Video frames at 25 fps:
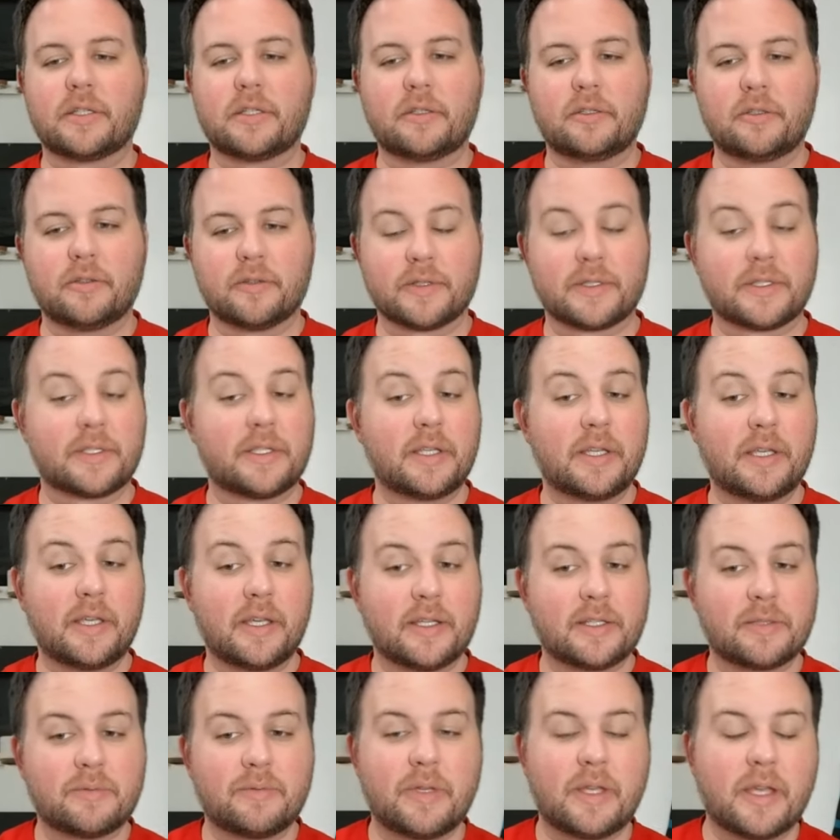And you'll see
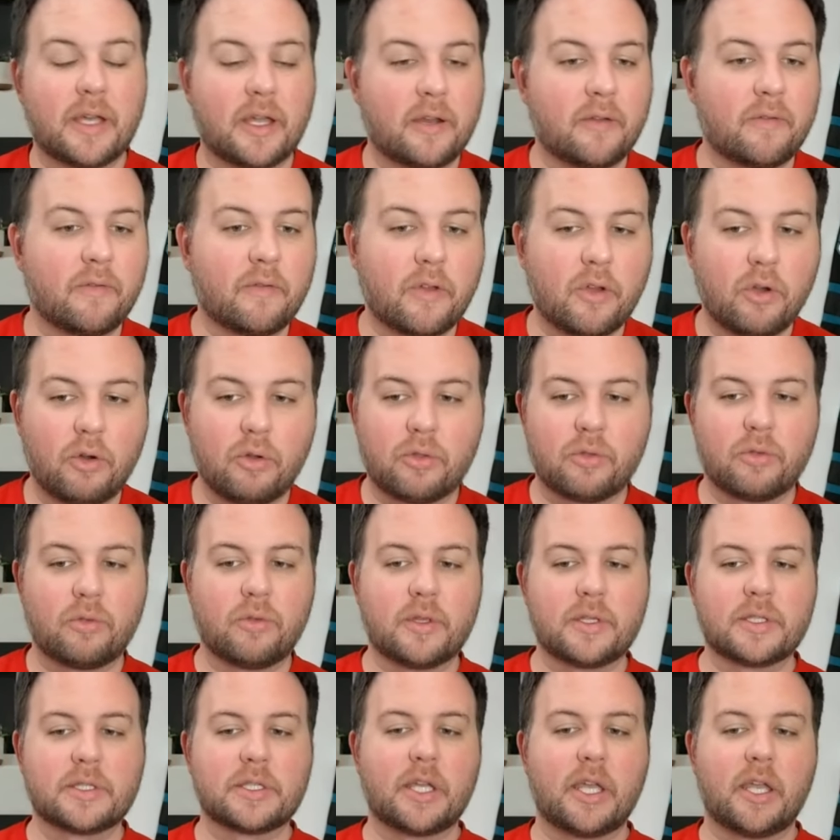as we kind of go through
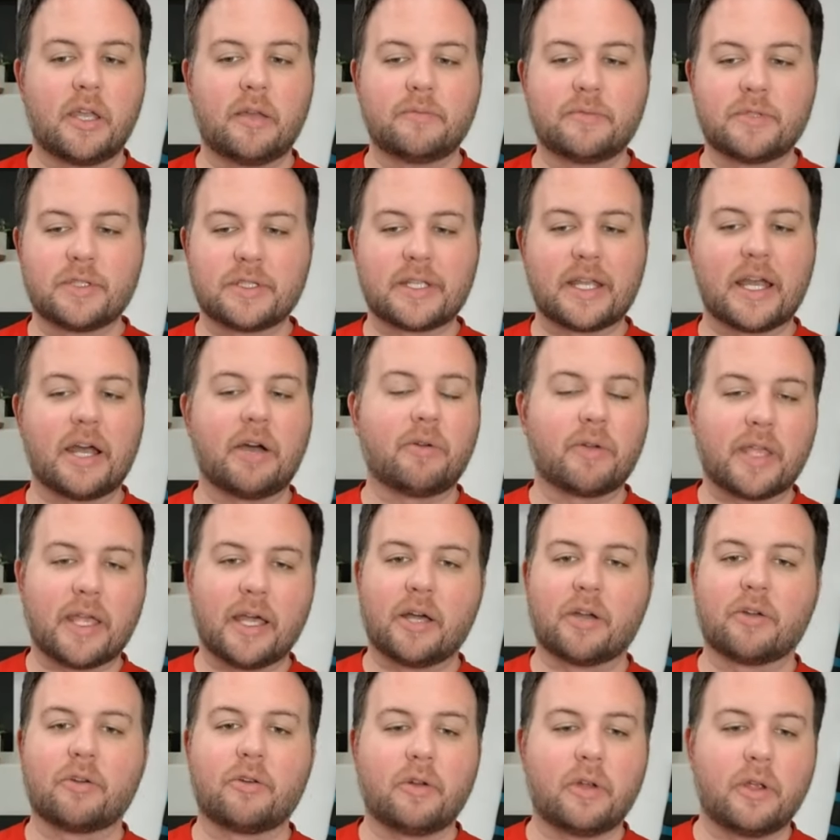this game just how
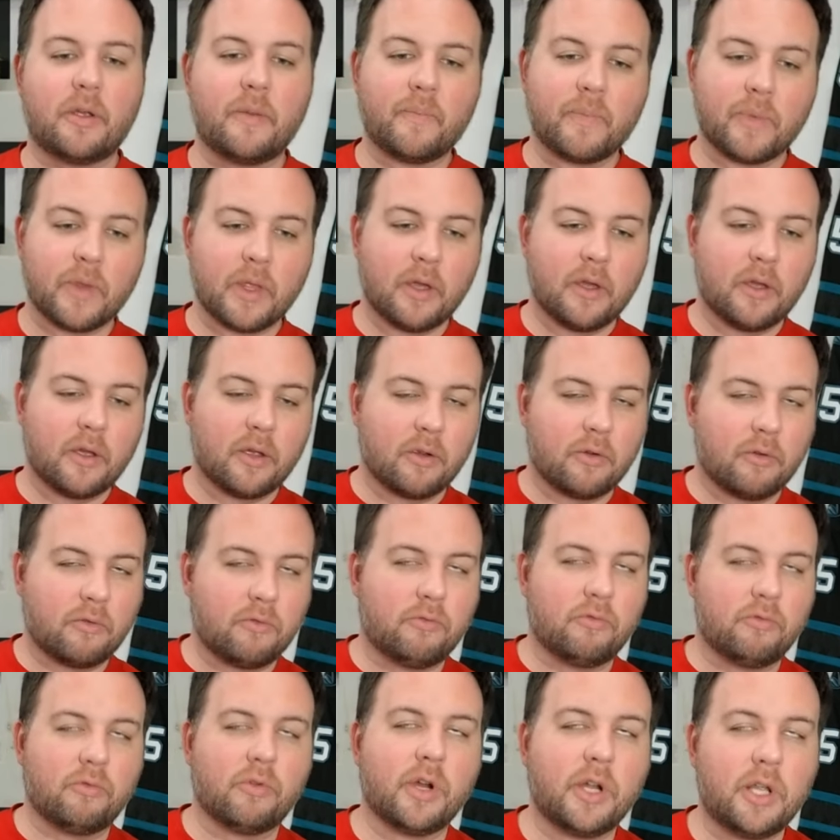Calgary
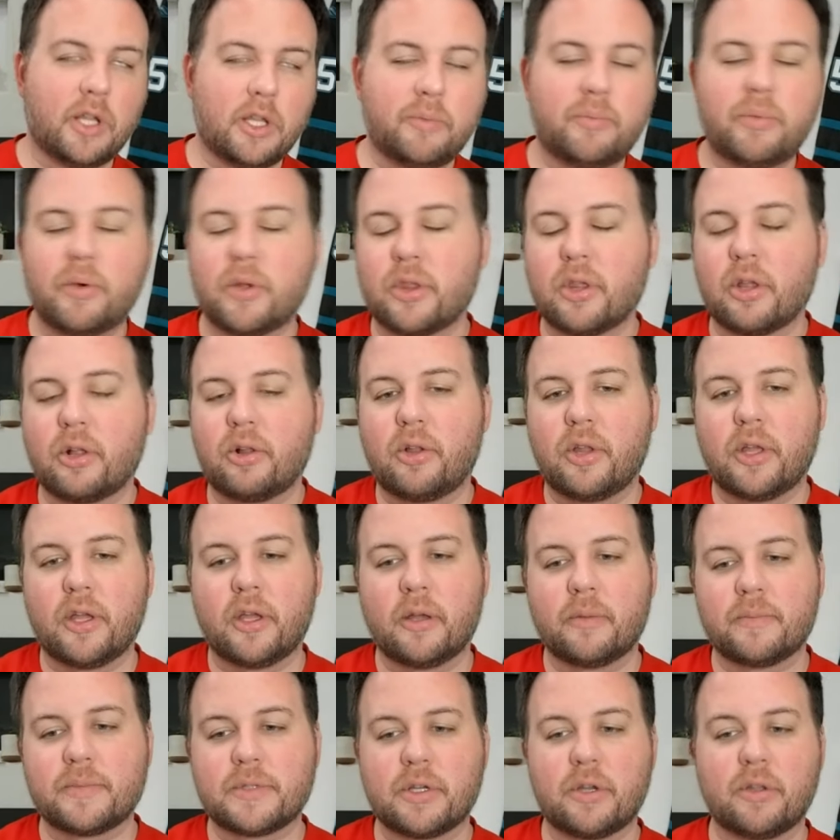really put the
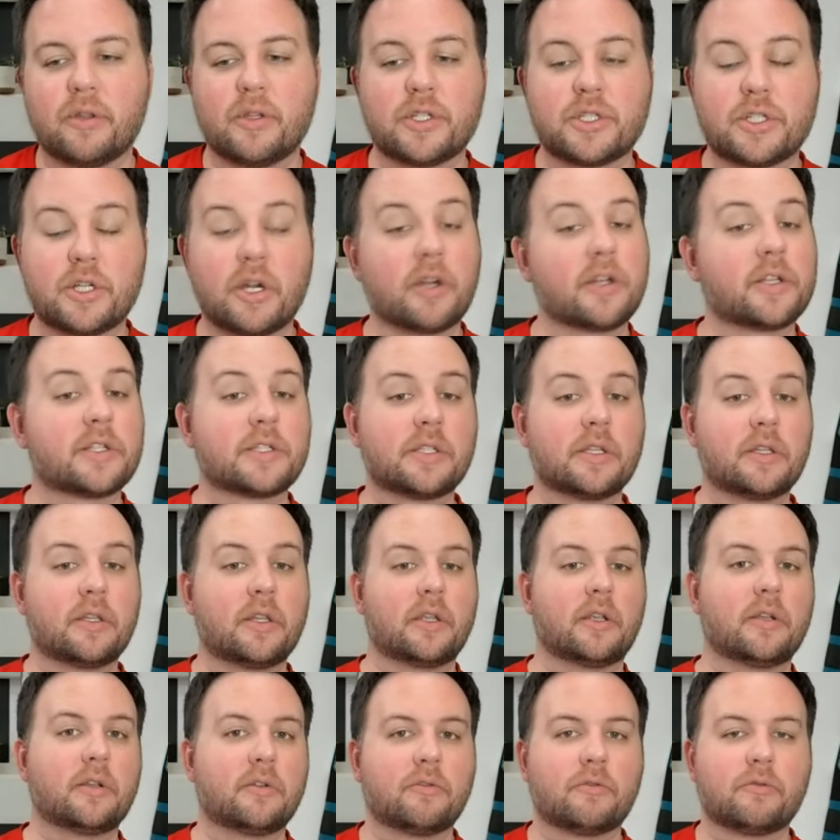clamps on the Sharks and
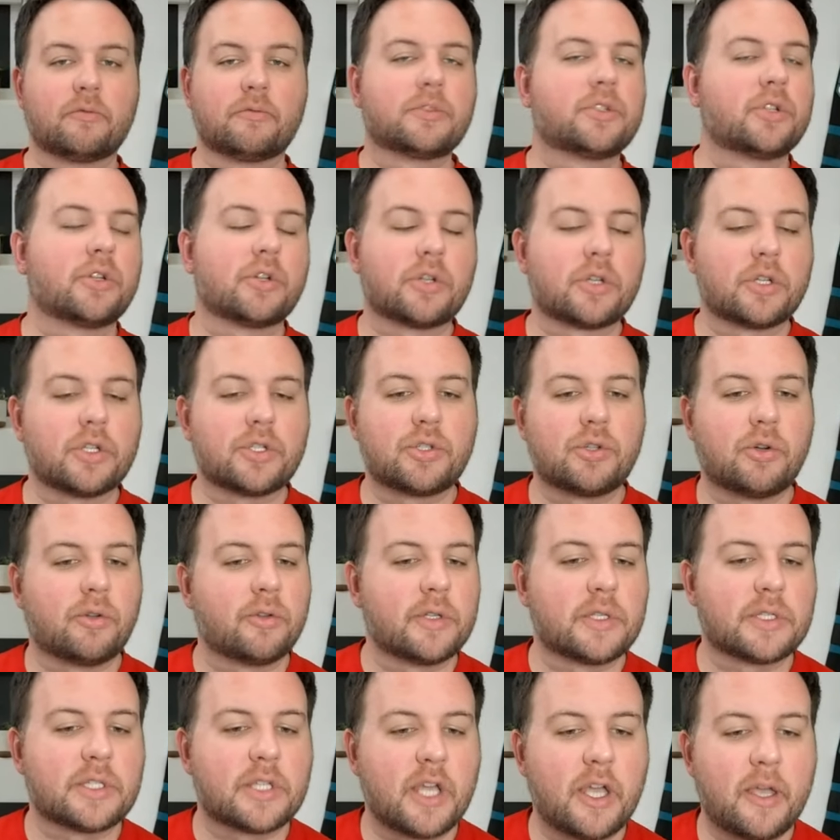then took
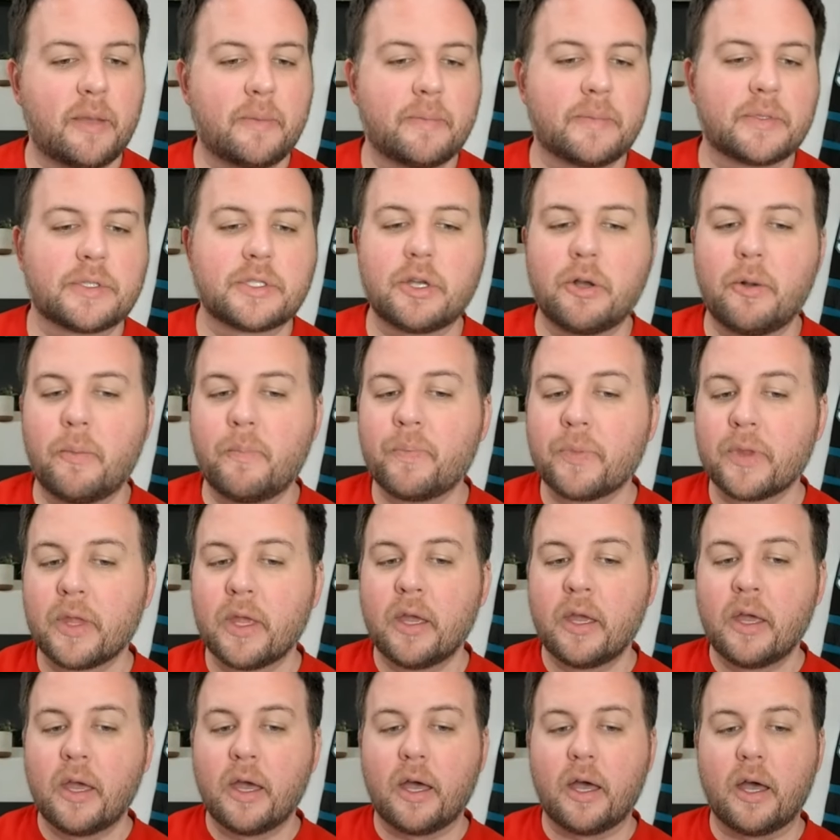control of this game. So
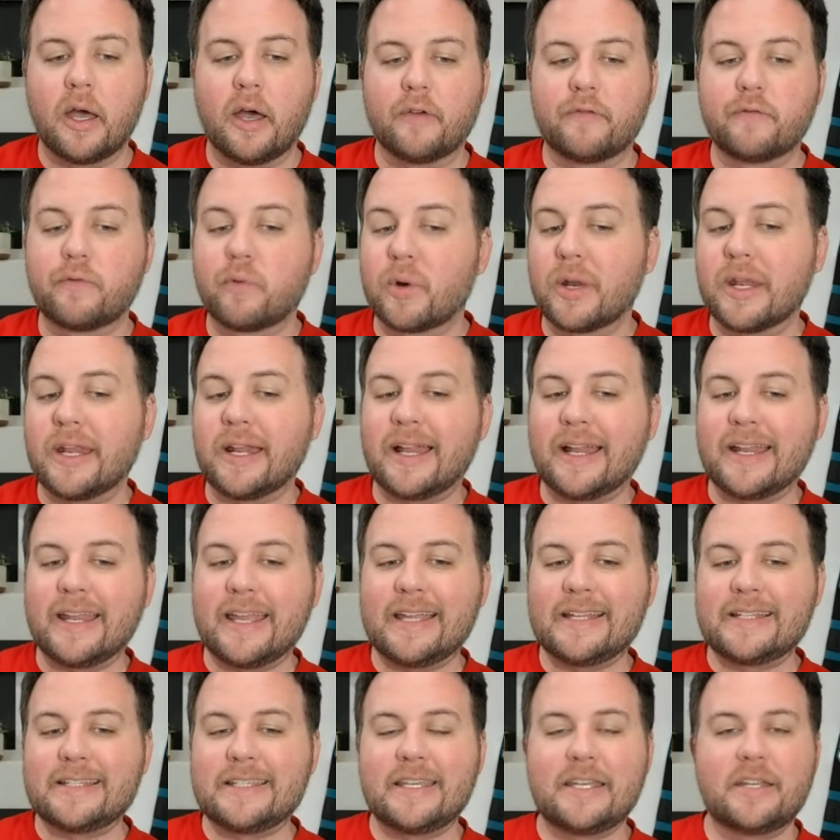
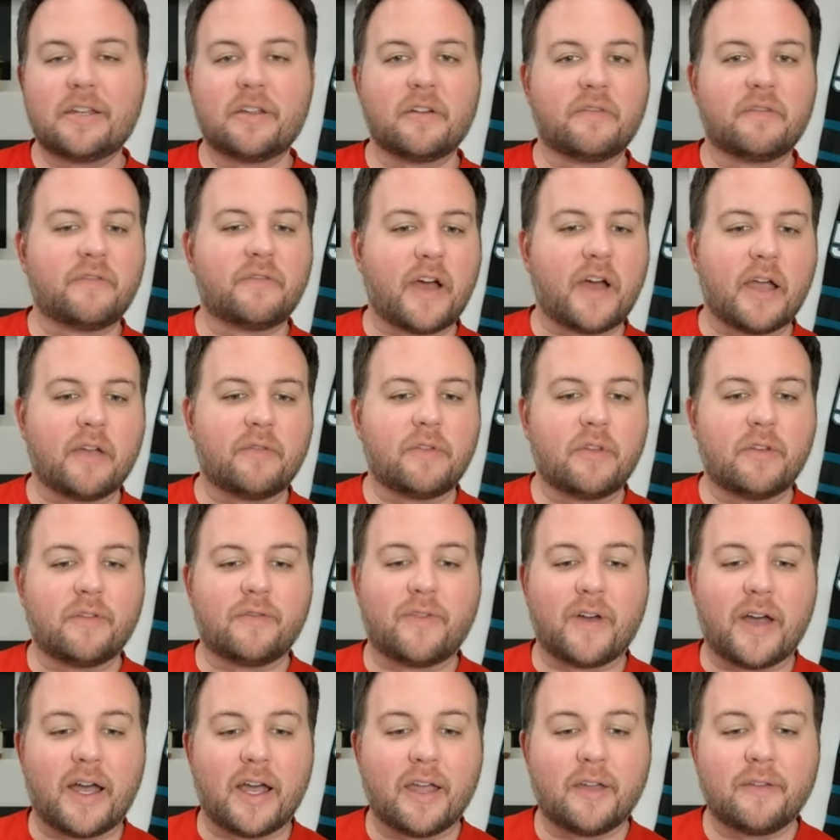49-18 of
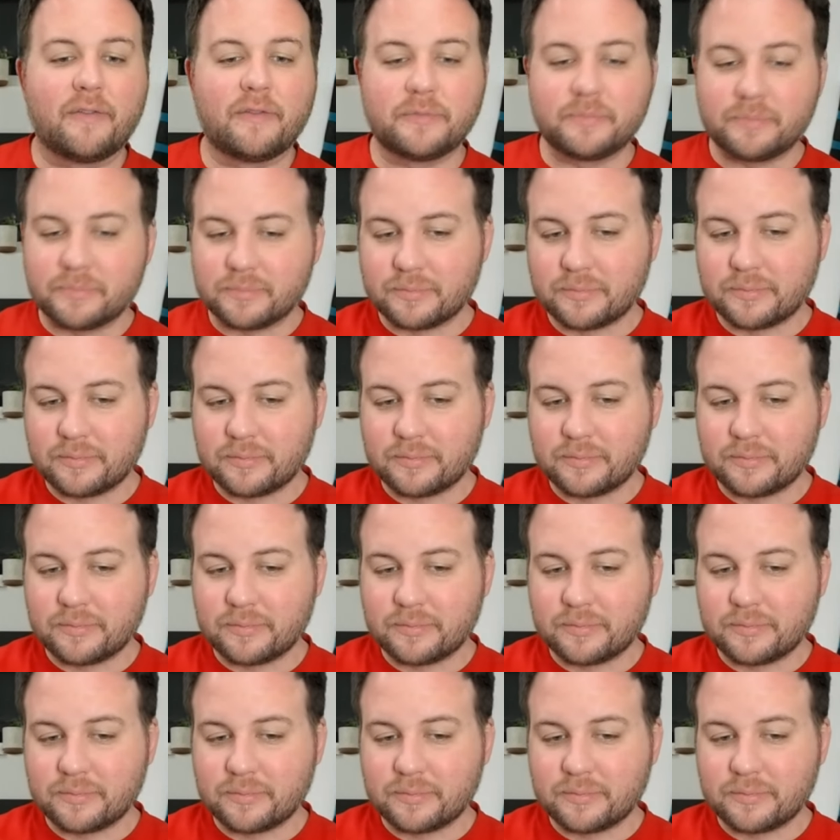5v5.